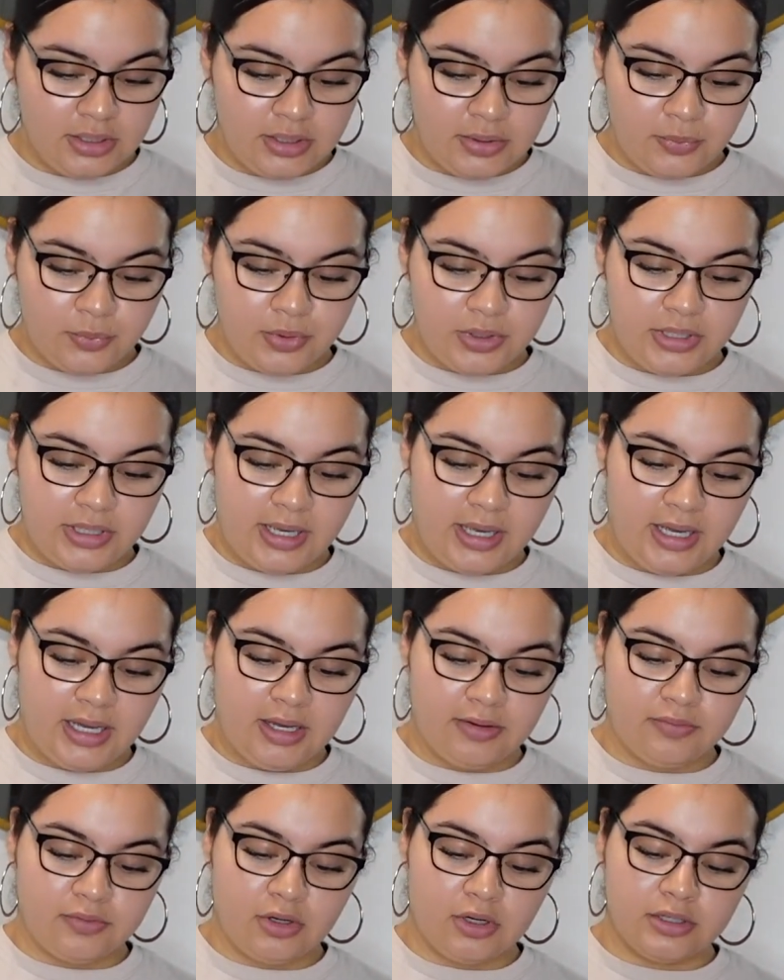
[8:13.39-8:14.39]
We
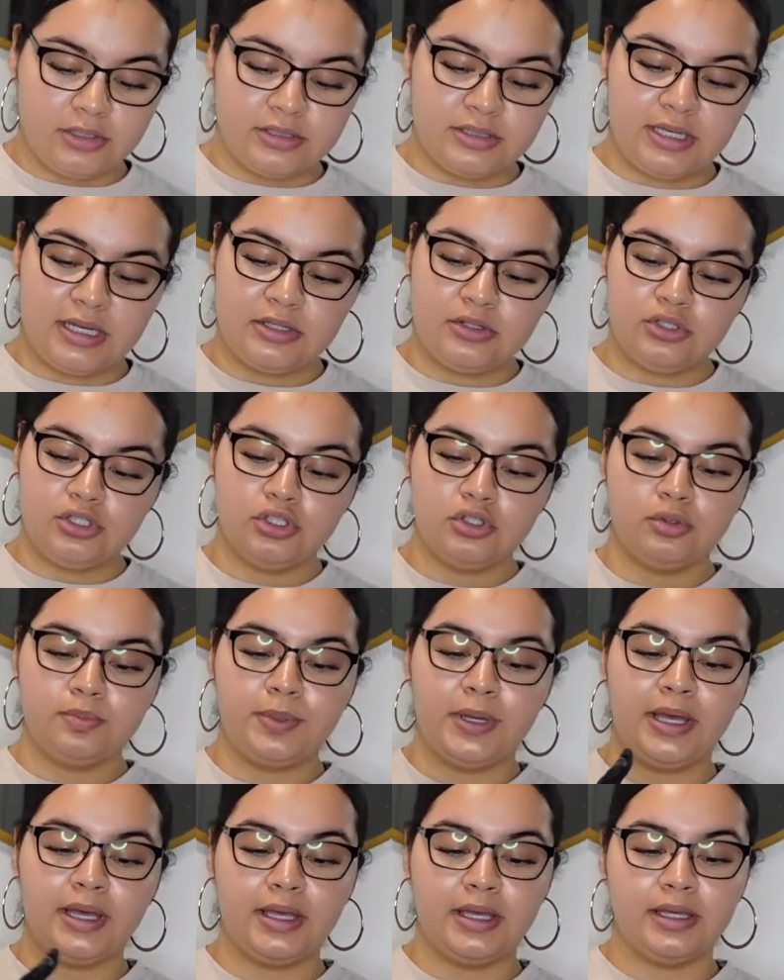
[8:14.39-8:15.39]
have our tattoo
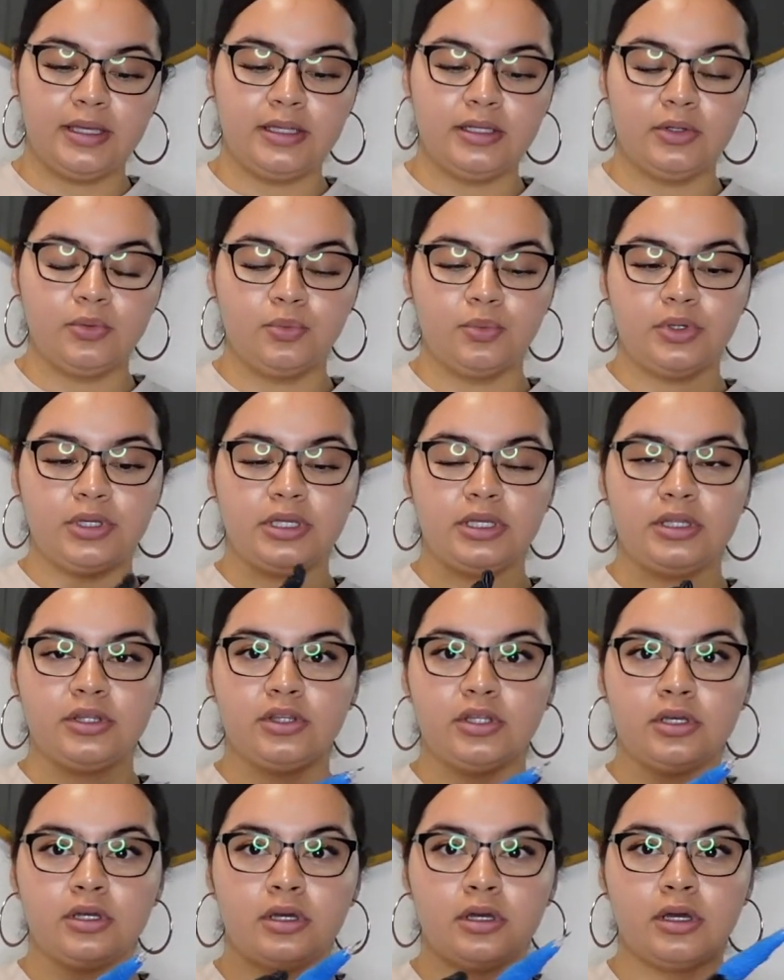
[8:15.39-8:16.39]
pen with
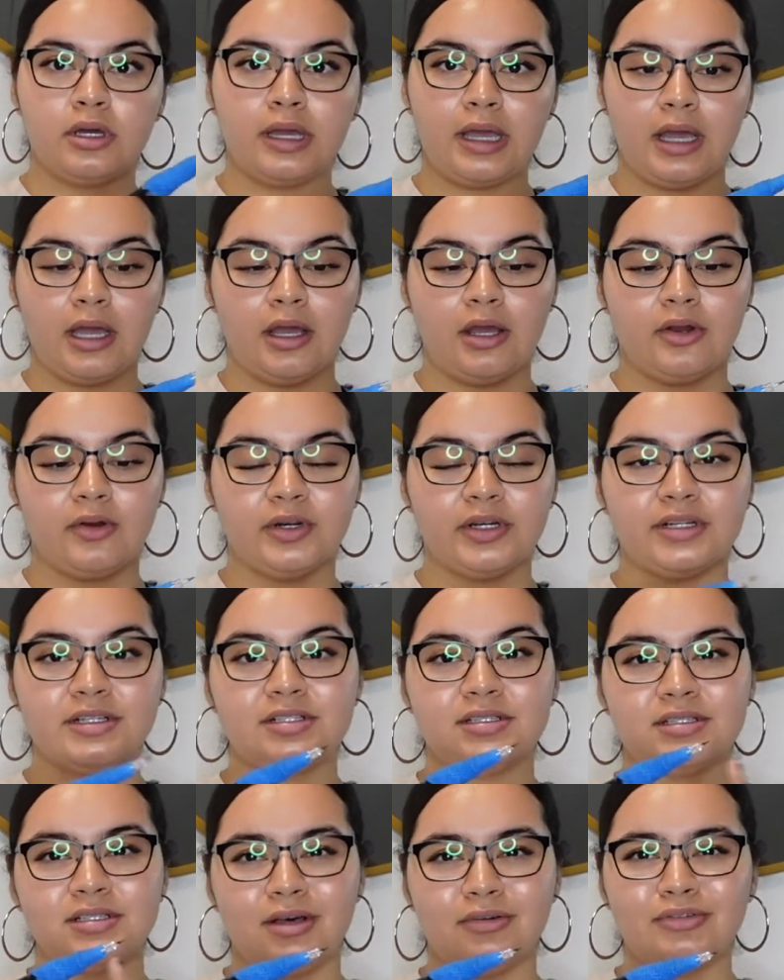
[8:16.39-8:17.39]
our
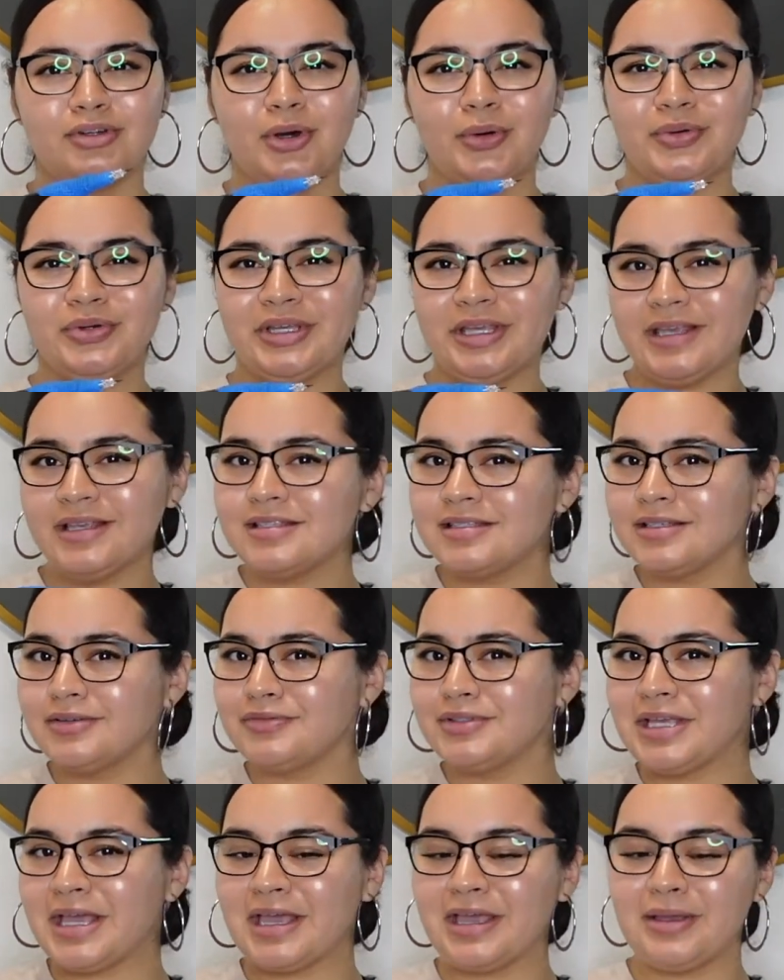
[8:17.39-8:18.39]
self-cohesive
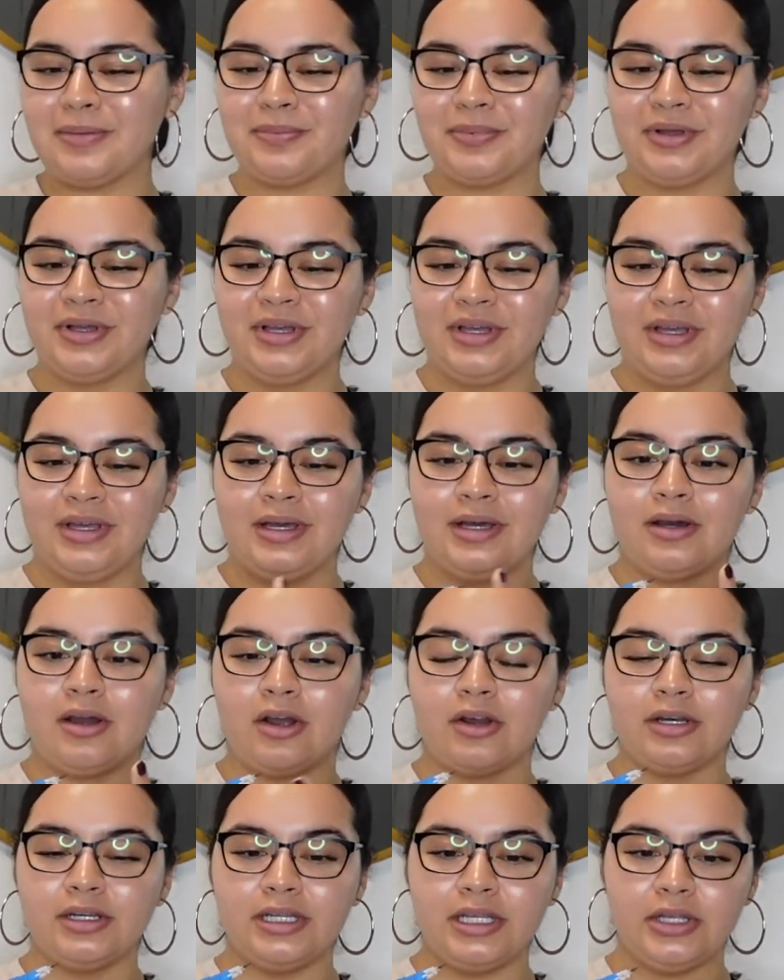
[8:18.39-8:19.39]
tape,
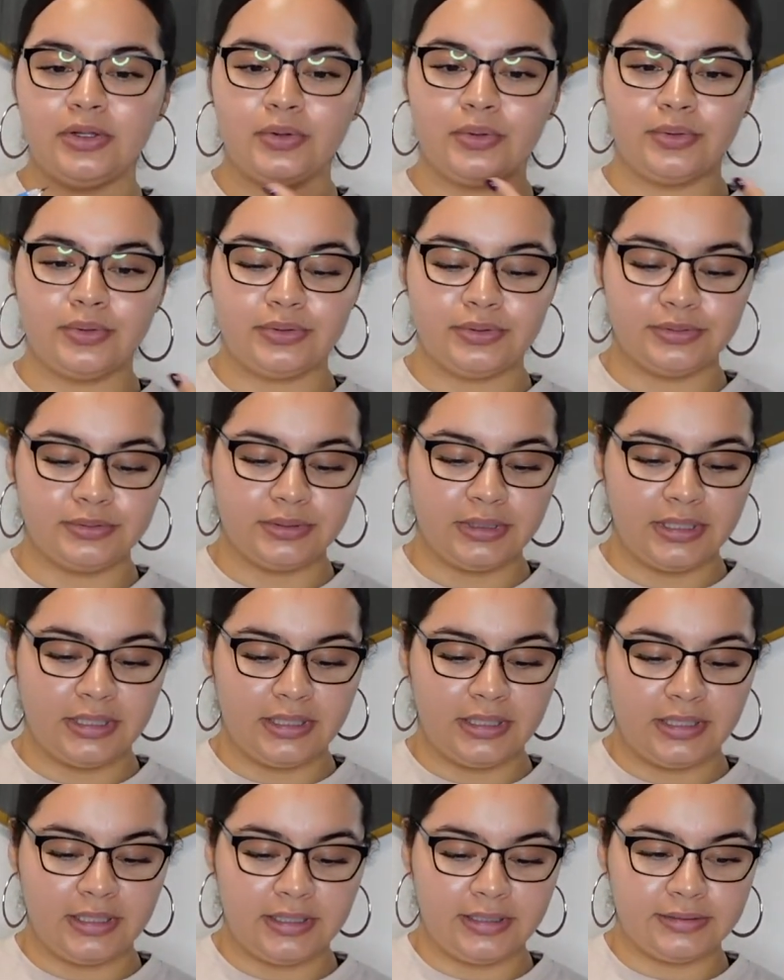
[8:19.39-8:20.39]
our needle,
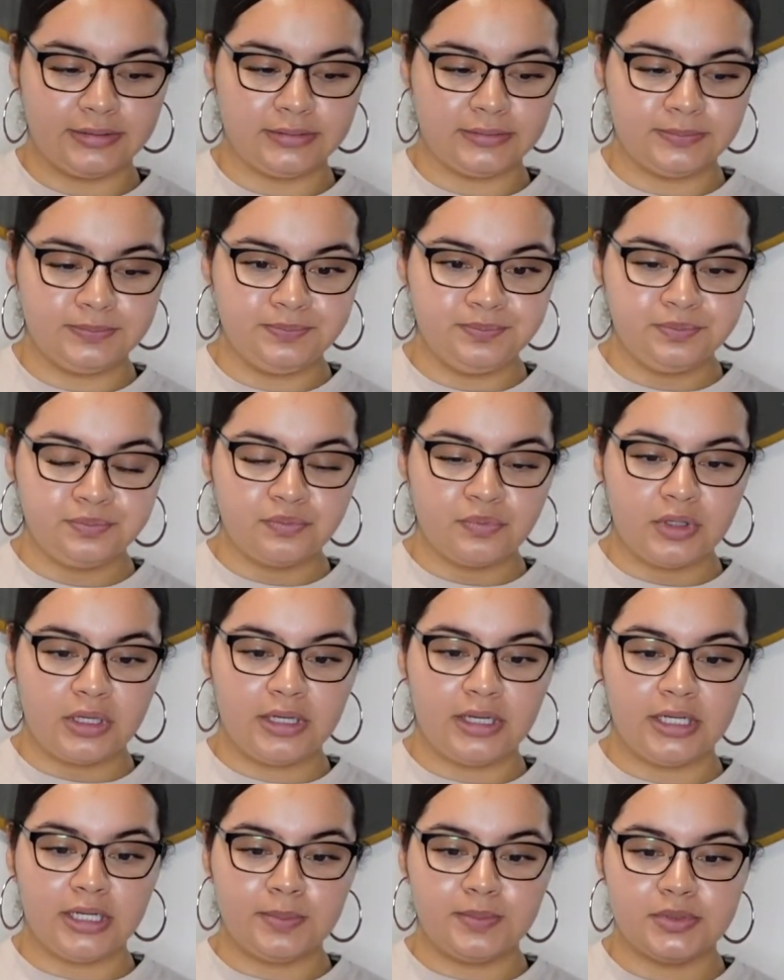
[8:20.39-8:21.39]
and
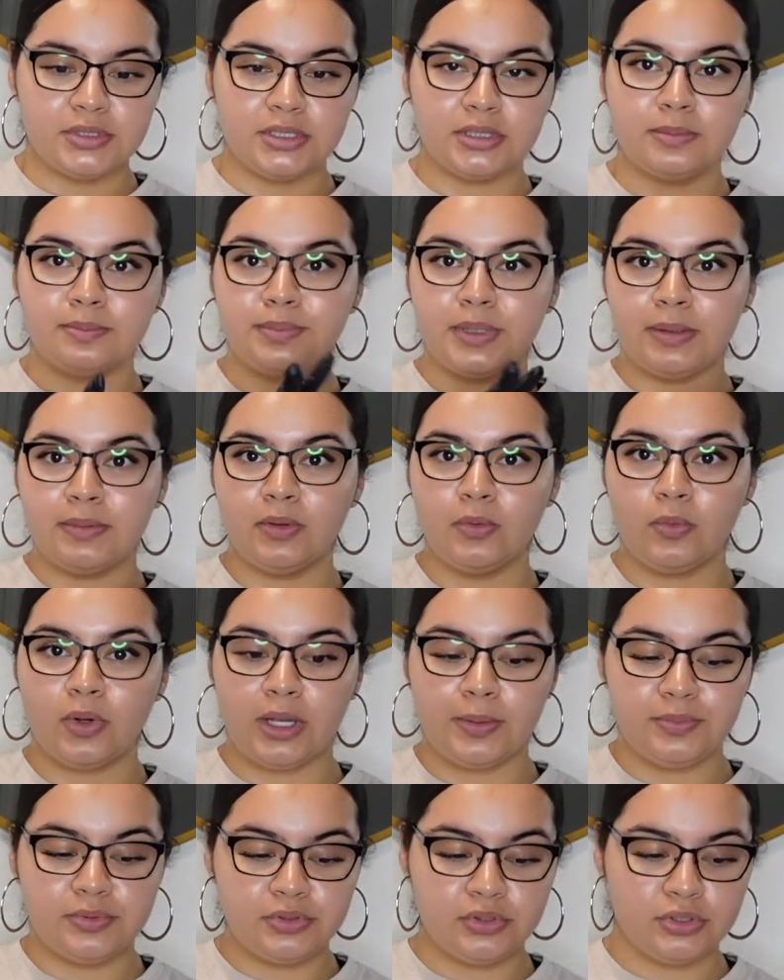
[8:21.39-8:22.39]
cut up some baby
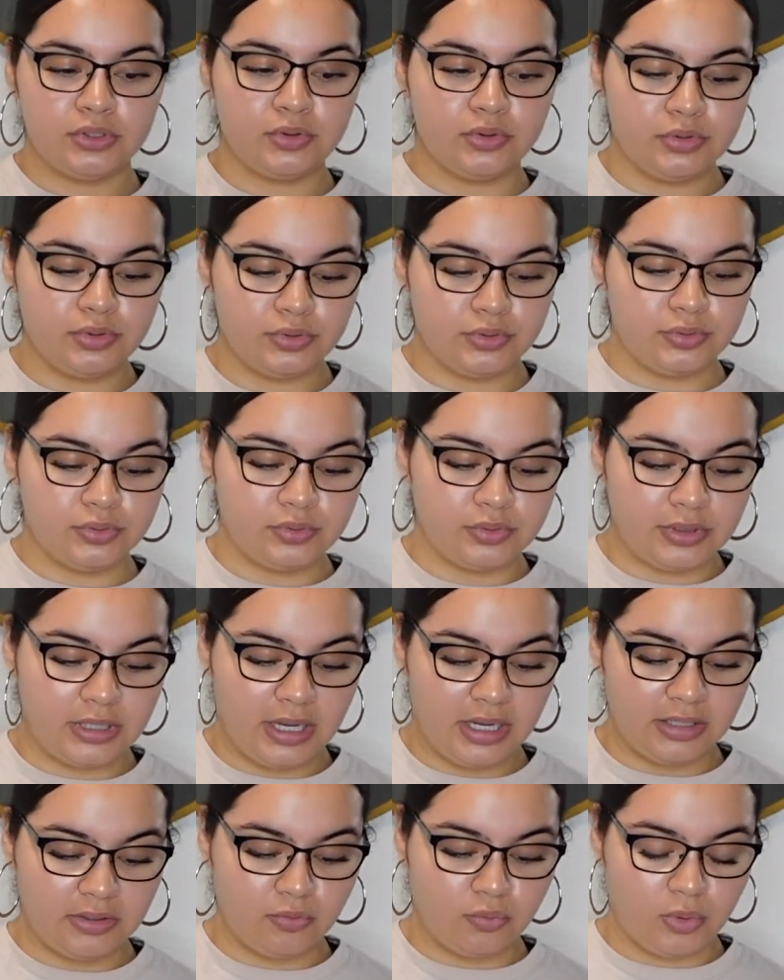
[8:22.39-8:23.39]
wipes to
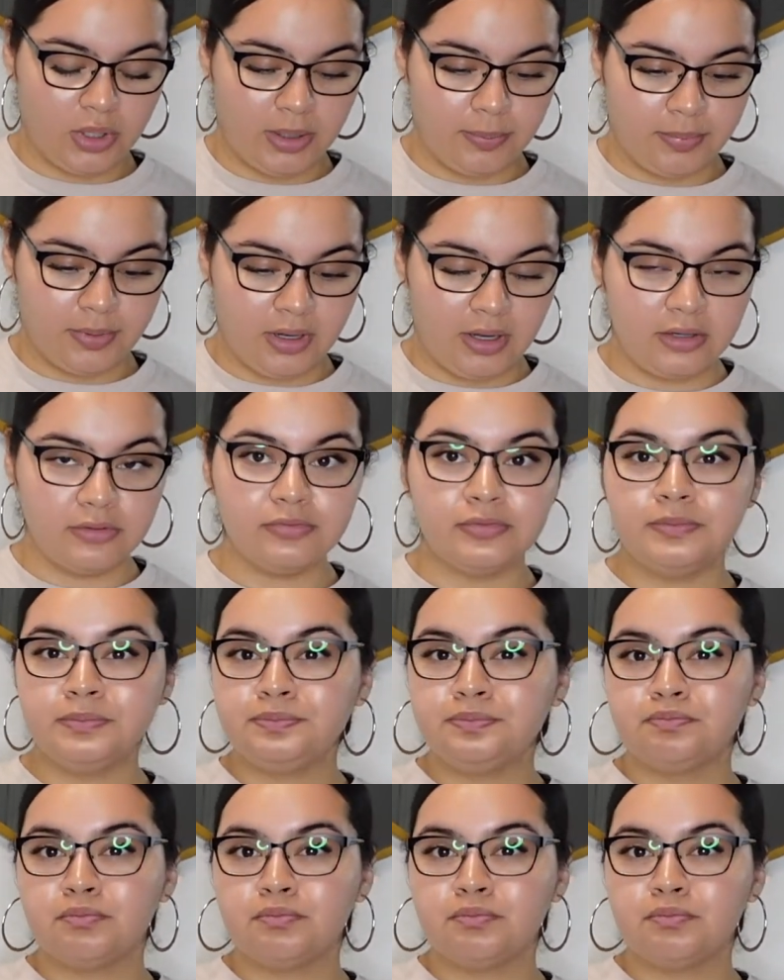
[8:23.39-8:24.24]
kind of wipe off.